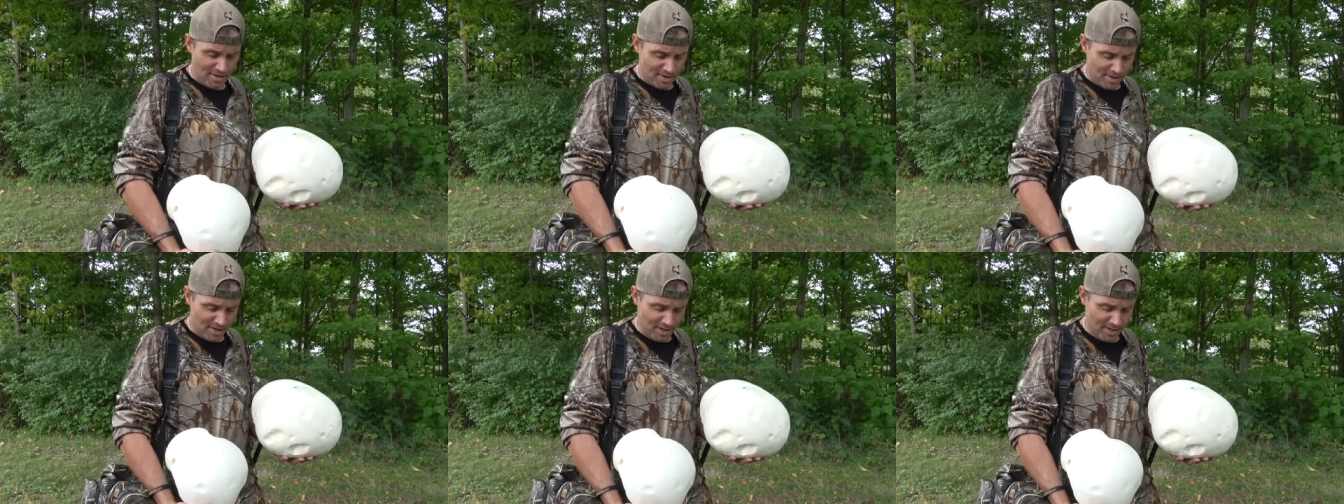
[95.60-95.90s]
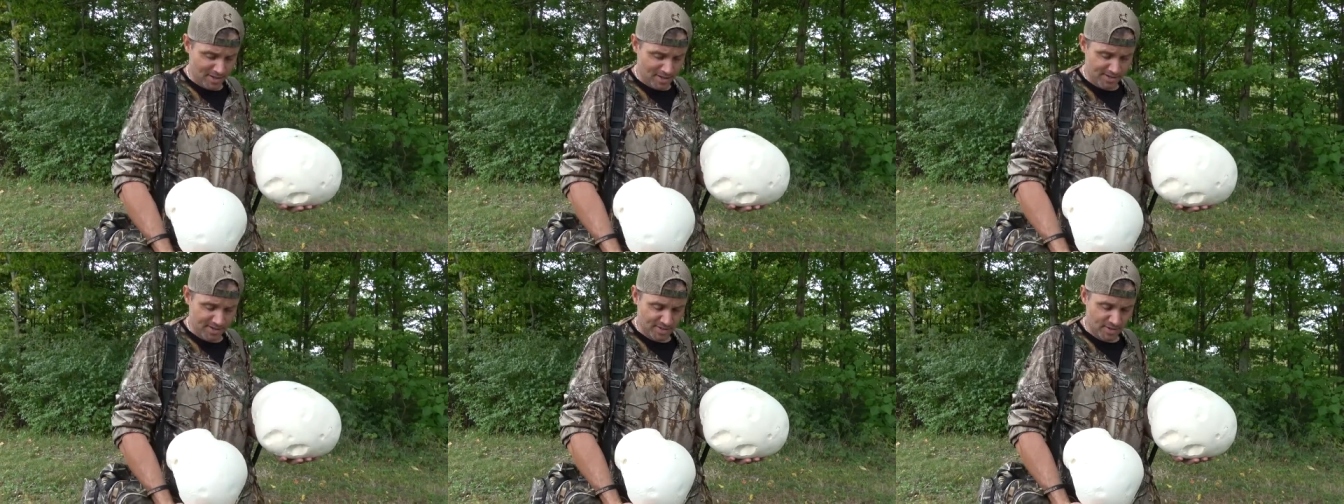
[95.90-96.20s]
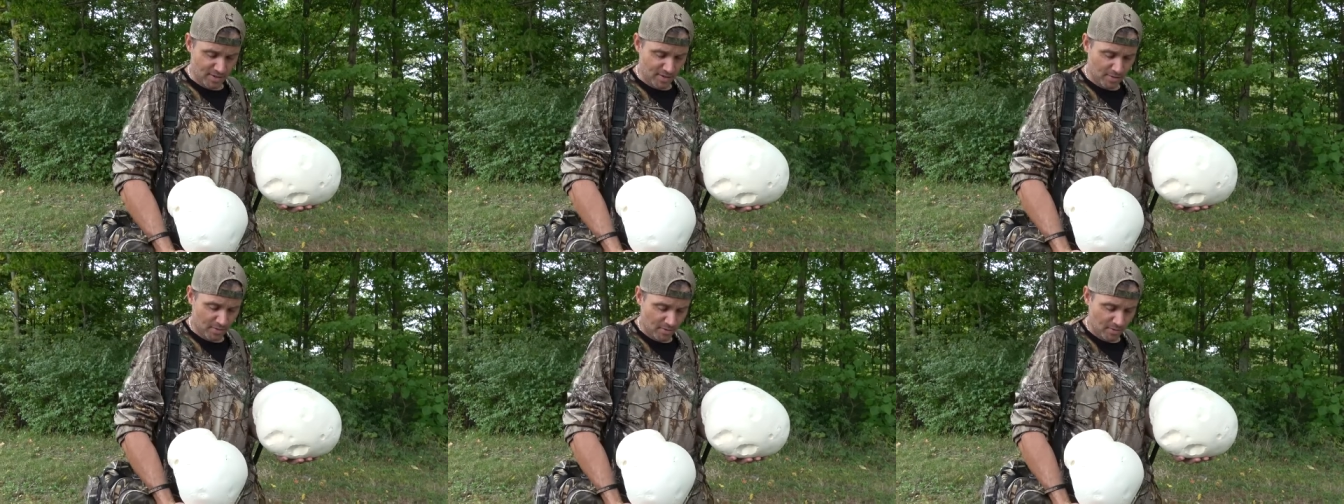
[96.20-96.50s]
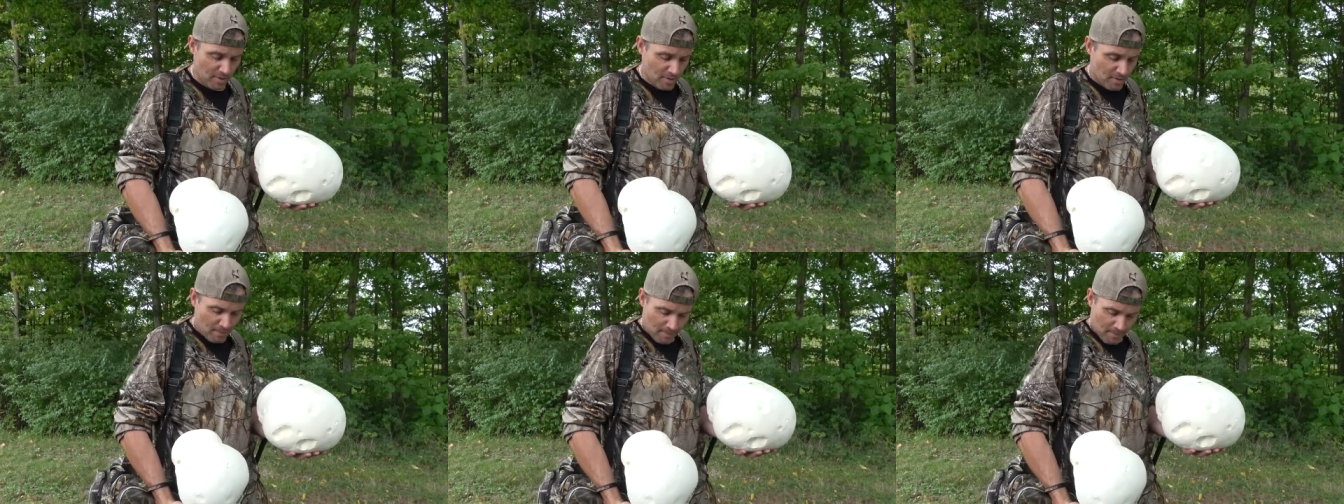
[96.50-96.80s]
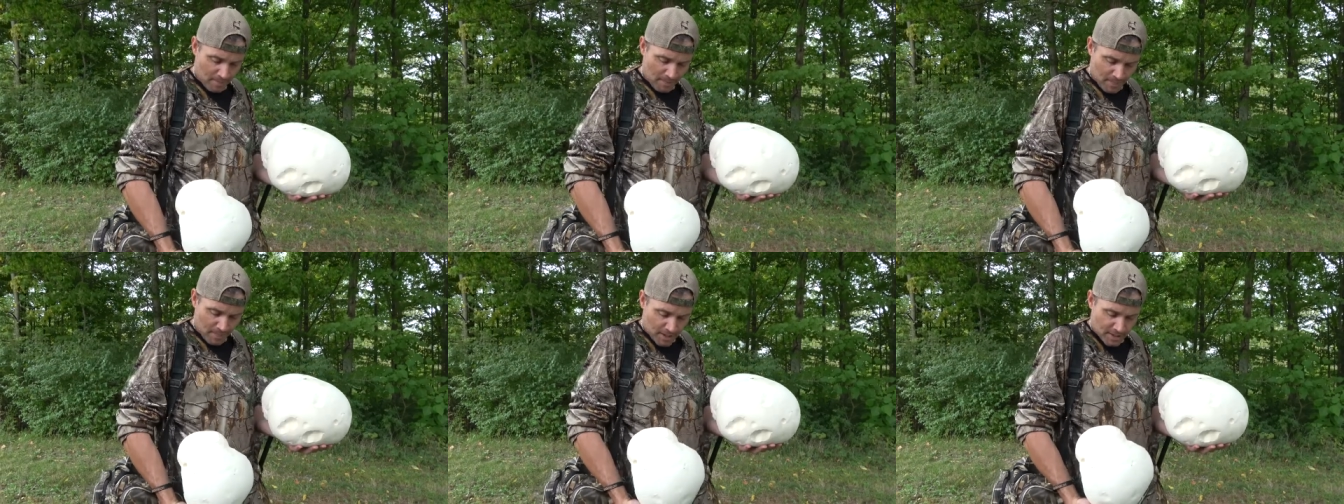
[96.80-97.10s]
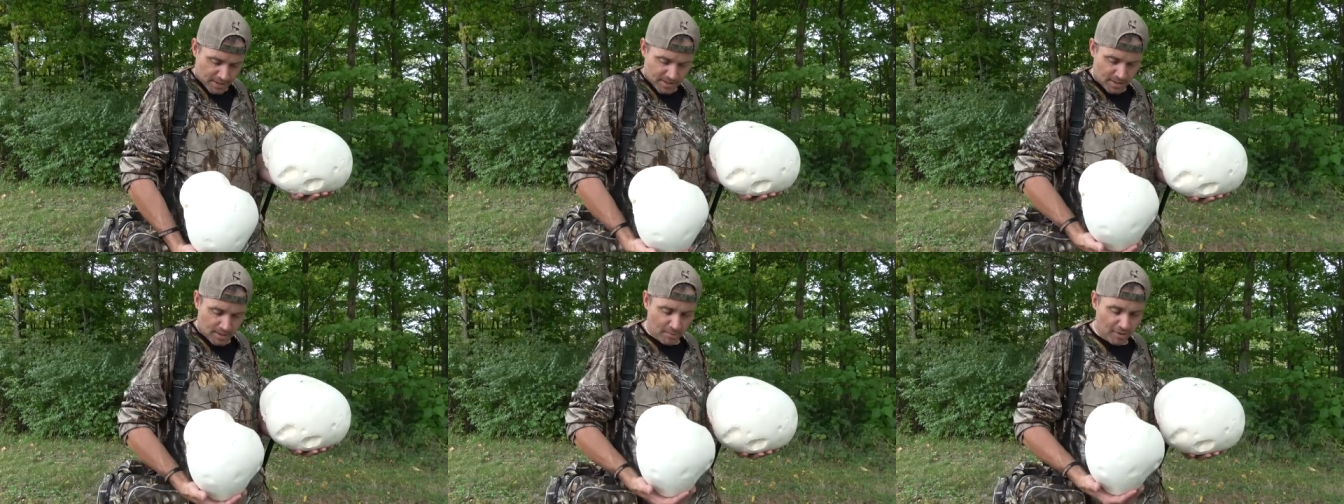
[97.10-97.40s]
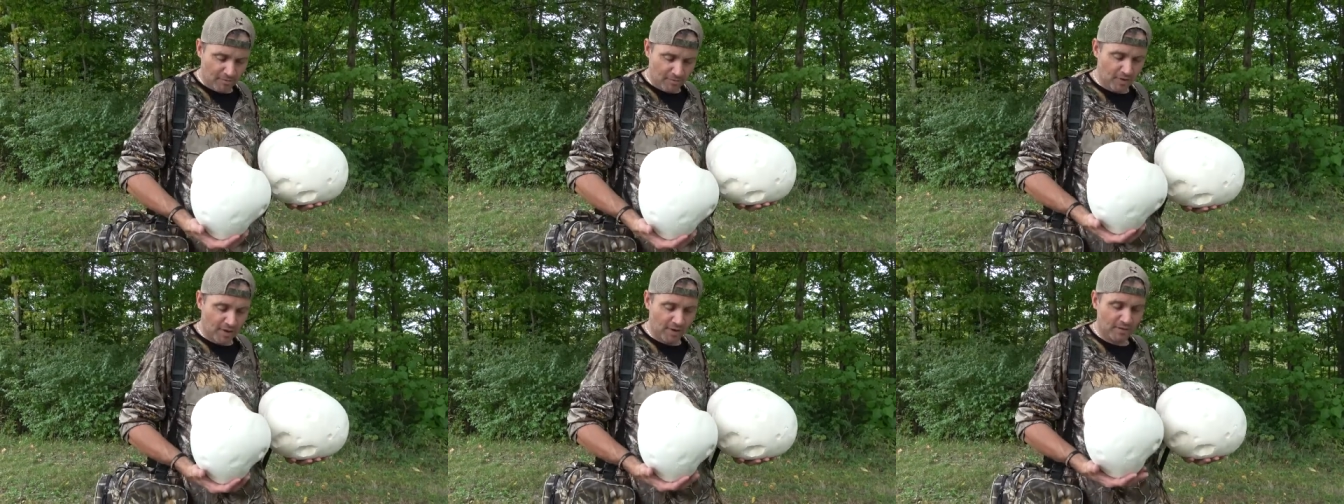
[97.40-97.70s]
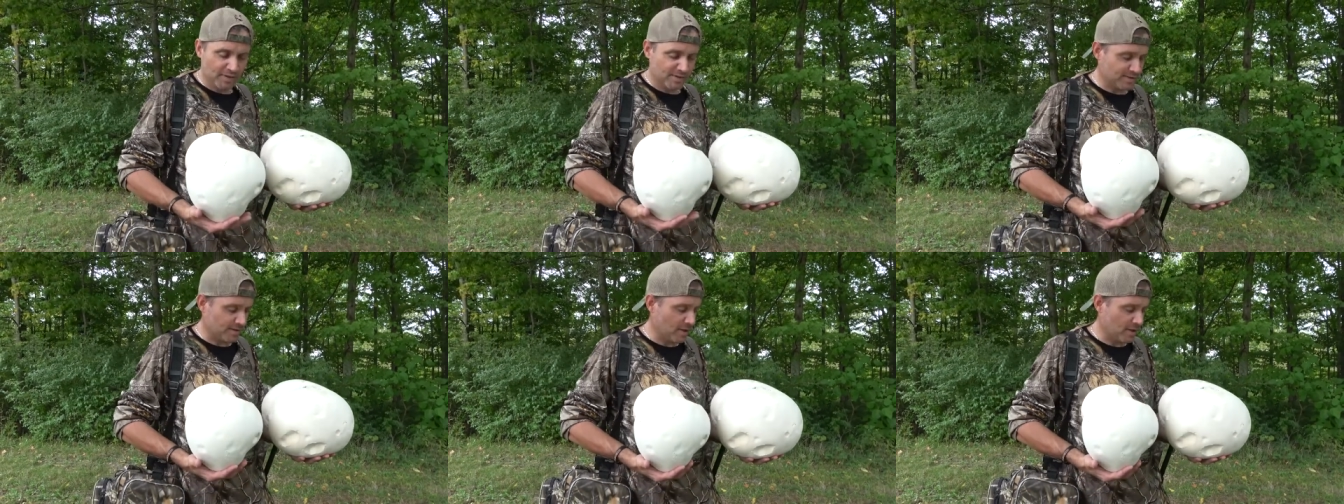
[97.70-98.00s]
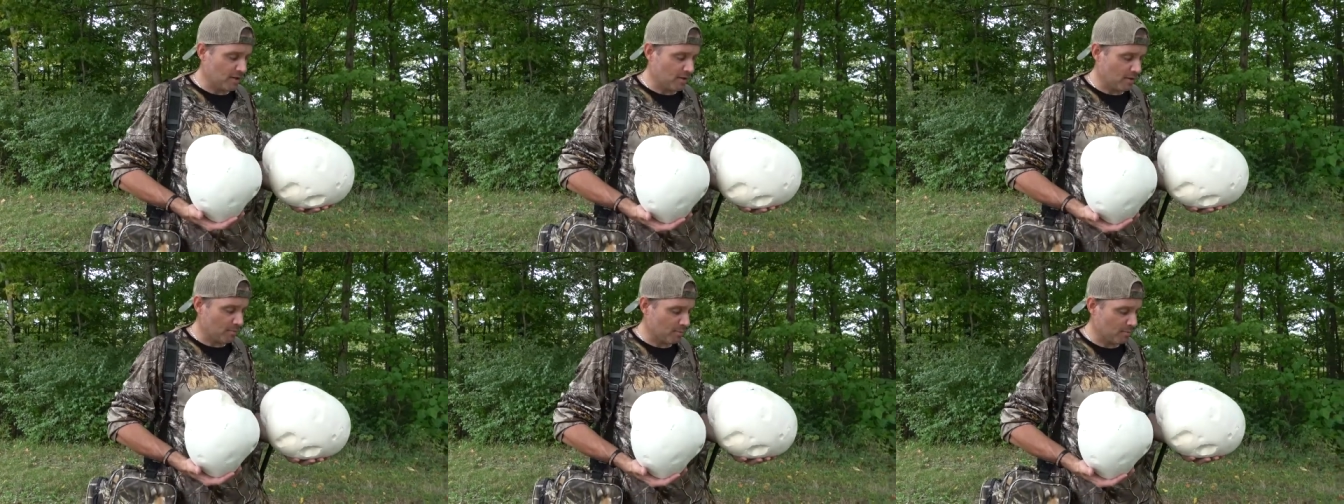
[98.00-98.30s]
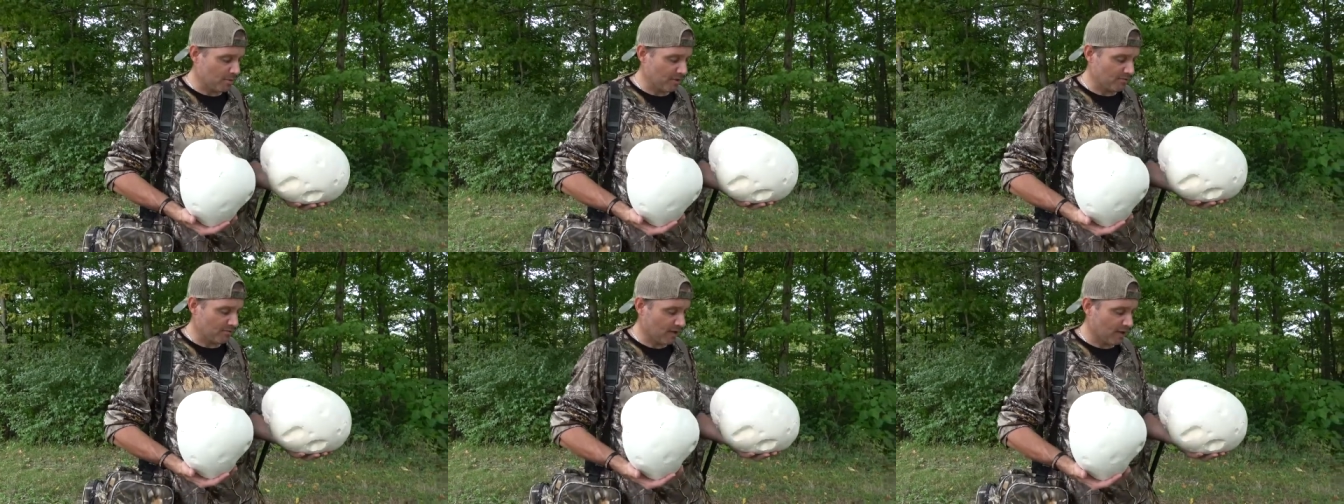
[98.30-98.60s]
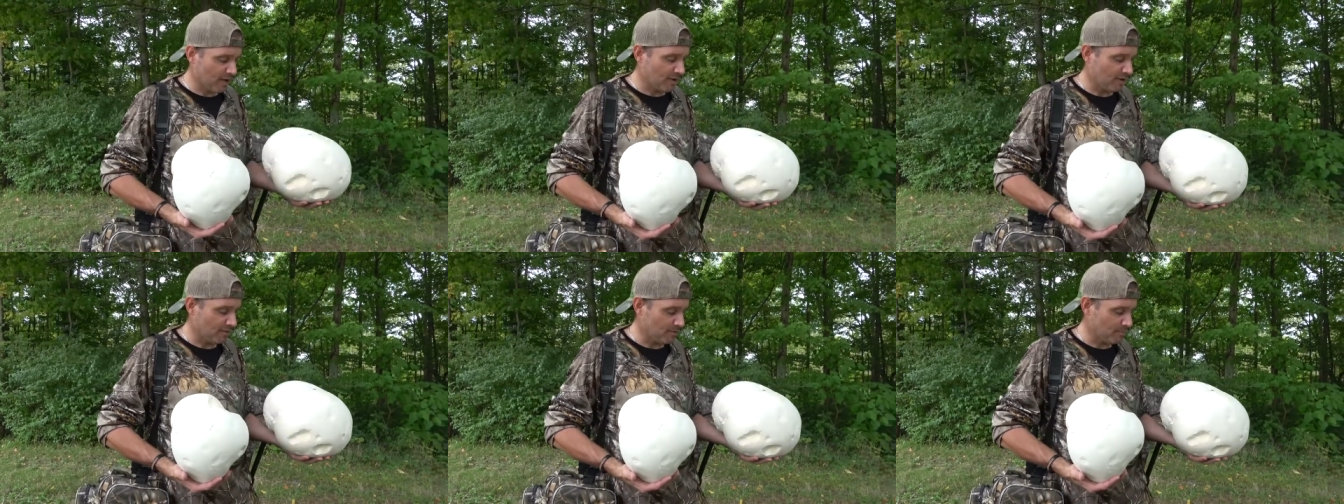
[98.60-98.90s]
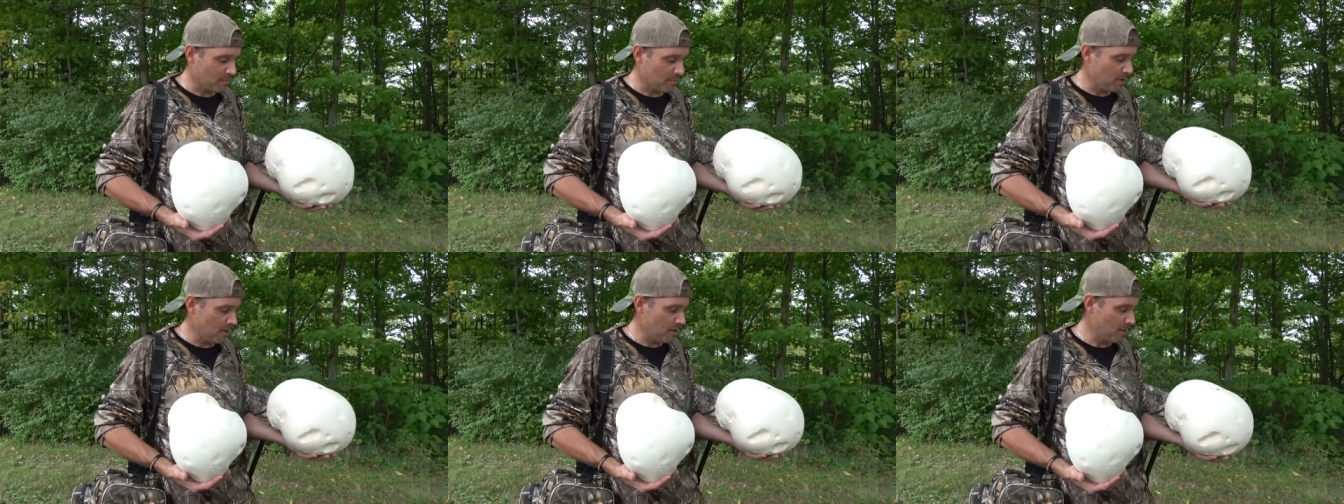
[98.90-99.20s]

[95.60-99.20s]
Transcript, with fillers: And so anytime I find these now, I'm a big fan of them.